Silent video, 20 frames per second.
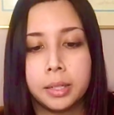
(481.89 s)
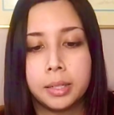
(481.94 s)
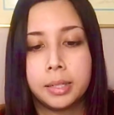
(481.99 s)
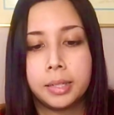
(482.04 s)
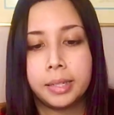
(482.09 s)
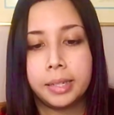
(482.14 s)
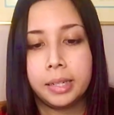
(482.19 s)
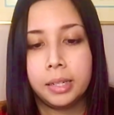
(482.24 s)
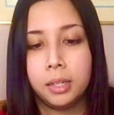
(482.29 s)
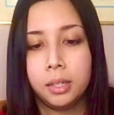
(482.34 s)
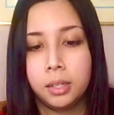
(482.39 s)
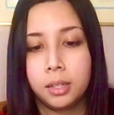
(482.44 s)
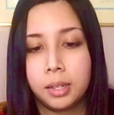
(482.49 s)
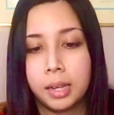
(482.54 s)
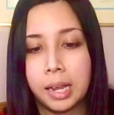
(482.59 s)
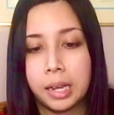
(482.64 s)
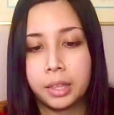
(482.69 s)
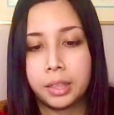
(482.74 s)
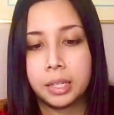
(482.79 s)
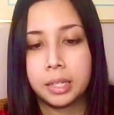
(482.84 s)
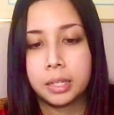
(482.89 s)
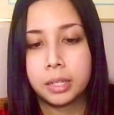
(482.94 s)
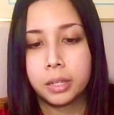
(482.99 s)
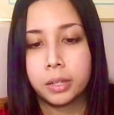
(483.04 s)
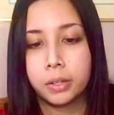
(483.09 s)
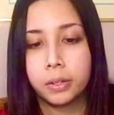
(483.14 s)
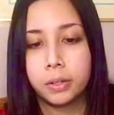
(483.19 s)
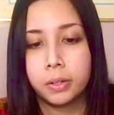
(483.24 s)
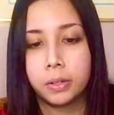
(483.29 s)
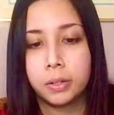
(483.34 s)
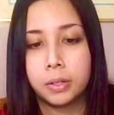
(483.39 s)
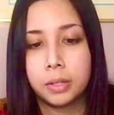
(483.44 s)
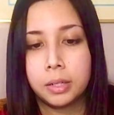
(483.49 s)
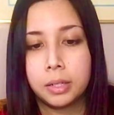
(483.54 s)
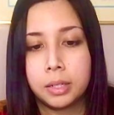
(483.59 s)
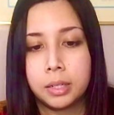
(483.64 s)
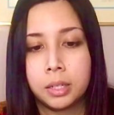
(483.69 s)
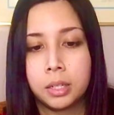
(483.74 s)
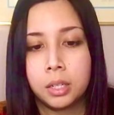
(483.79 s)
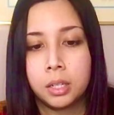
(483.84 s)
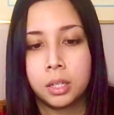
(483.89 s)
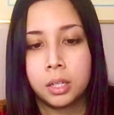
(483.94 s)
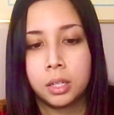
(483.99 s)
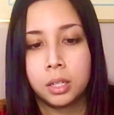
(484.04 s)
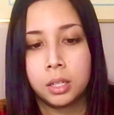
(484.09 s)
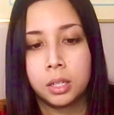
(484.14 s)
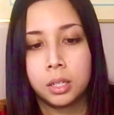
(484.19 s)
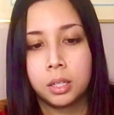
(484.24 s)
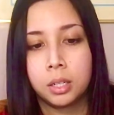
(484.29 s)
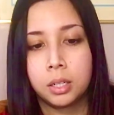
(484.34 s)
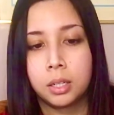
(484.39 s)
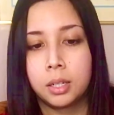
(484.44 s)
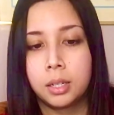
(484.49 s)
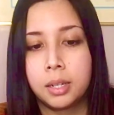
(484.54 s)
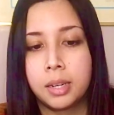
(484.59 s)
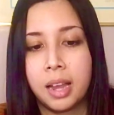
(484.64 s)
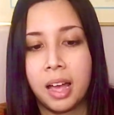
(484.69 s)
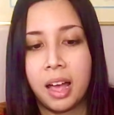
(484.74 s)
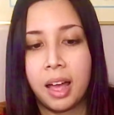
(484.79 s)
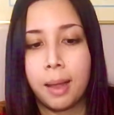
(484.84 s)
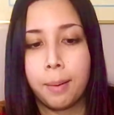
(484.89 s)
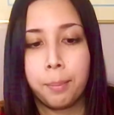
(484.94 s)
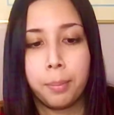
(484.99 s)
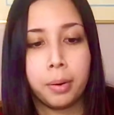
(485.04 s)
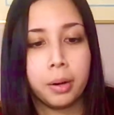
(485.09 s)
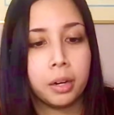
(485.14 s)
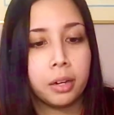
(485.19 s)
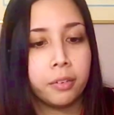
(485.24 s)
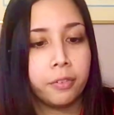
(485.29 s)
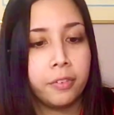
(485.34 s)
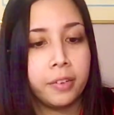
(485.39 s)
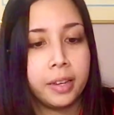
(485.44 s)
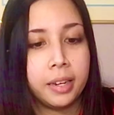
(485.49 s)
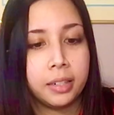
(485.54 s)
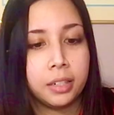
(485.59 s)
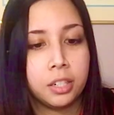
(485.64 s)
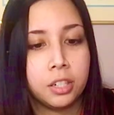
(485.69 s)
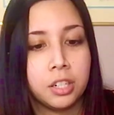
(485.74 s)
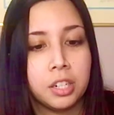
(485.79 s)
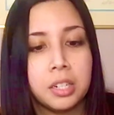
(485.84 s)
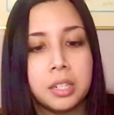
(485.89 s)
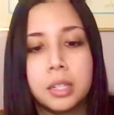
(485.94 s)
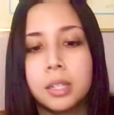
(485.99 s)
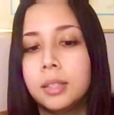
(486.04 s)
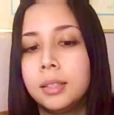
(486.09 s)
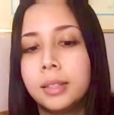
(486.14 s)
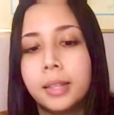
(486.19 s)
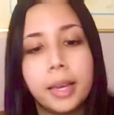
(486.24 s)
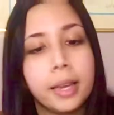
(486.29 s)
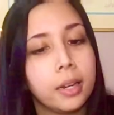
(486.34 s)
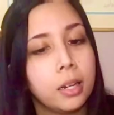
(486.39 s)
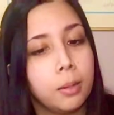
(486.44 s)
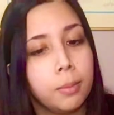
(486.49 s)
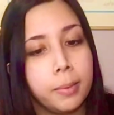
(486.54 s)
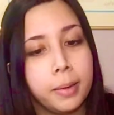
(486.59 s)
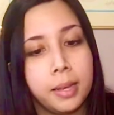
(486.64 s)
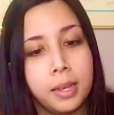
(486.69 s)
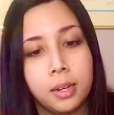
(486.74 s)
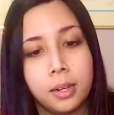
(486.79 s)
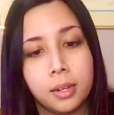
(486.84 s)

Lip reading: See how this goes? Not perfect, just a little bit.